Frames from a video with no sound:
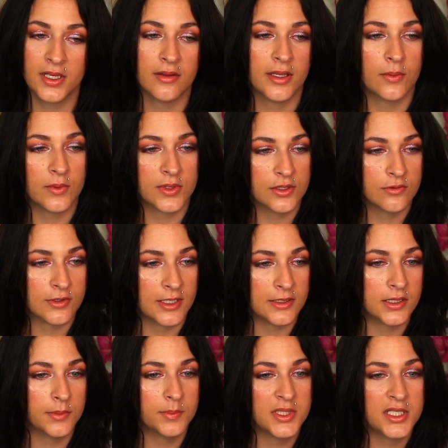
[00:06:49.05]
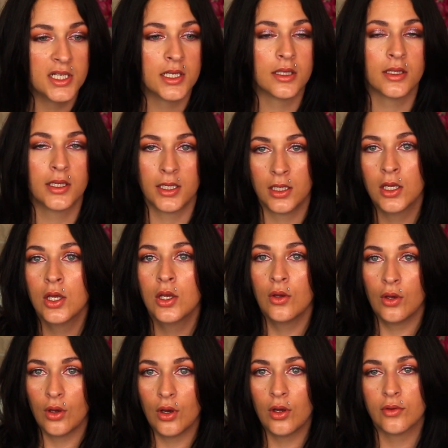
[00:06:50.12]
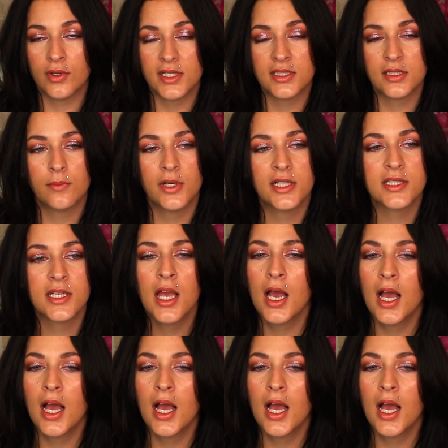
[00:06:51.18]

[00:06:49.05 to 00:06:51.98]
like once you try Diptyque and like all the rest of the brands.